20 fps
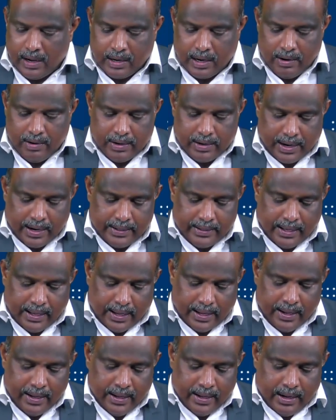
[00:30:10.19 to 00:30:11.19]
or I will
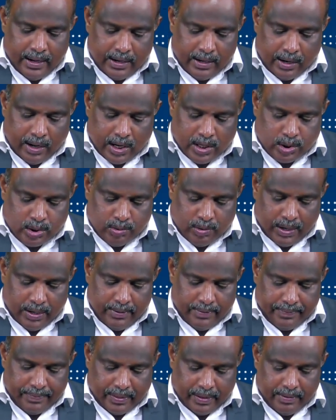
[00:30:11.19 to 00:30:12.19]
write the last
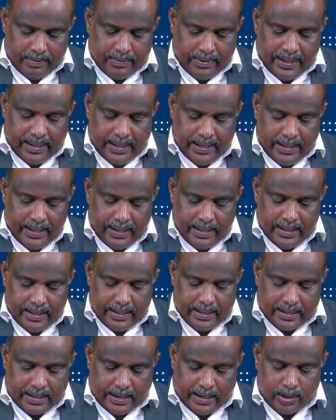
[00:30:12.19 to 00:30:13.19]
one,
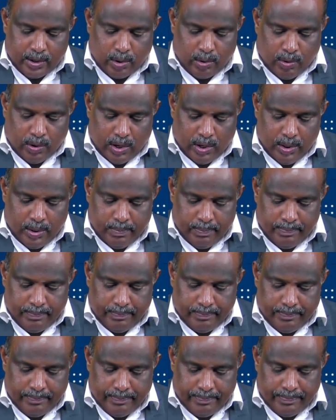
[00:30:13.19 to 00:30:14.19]
V control
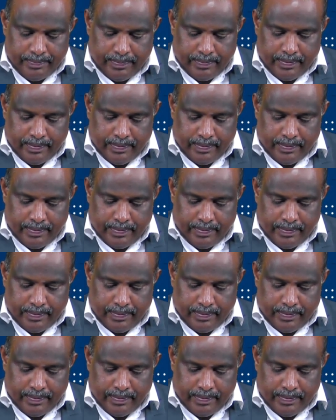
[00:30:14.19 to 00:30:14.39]
volume.